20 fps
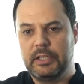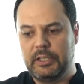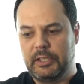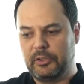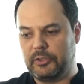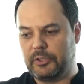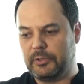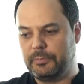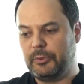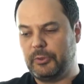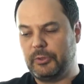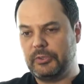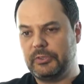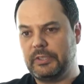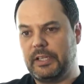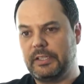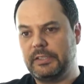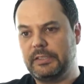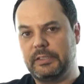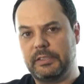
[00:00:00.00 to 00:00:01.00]
He learned to pull
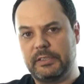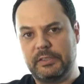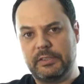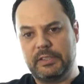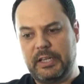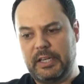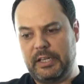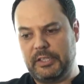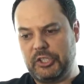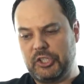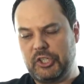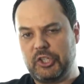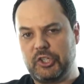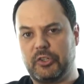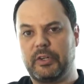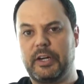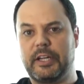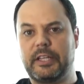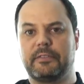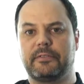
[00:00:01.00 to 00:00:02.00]
sustenance and
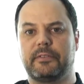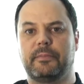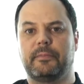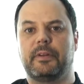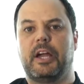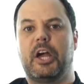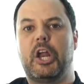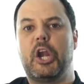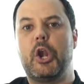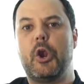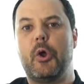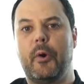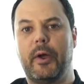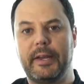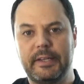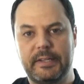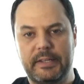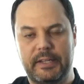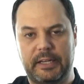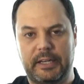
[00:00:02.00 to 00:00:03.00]
strength from
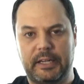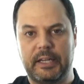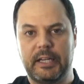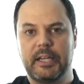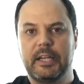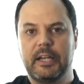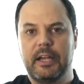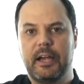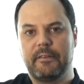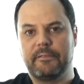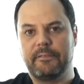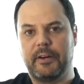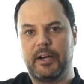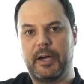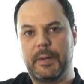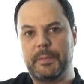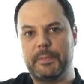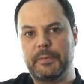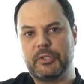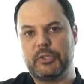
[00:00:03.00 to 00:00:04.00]
anointing,
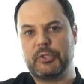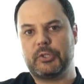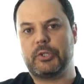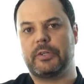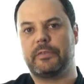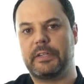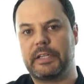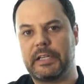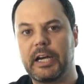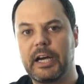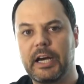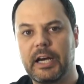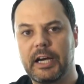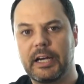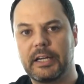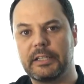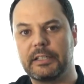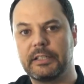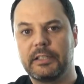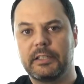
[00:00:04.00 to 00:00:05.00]
from serving
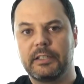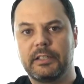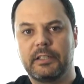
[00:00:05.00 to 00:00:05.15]
God,